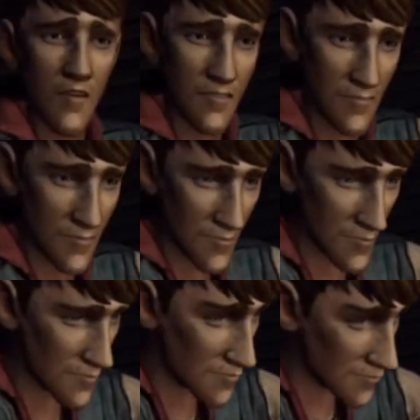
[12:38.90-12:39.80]
Fuck.
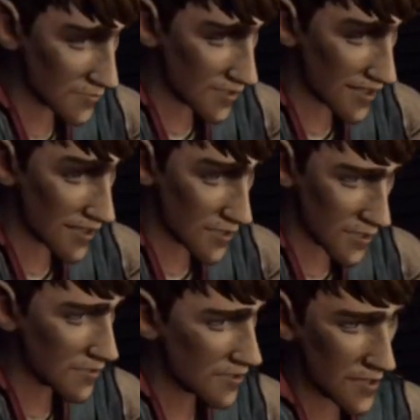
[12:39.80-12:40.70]

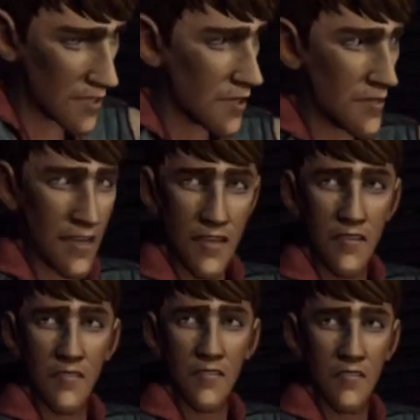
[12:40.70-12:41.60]
Jesus, I
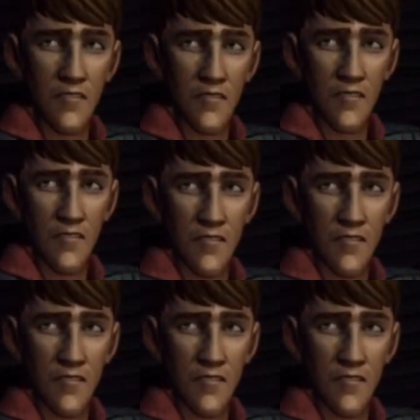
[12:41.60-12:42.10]
didn't. Look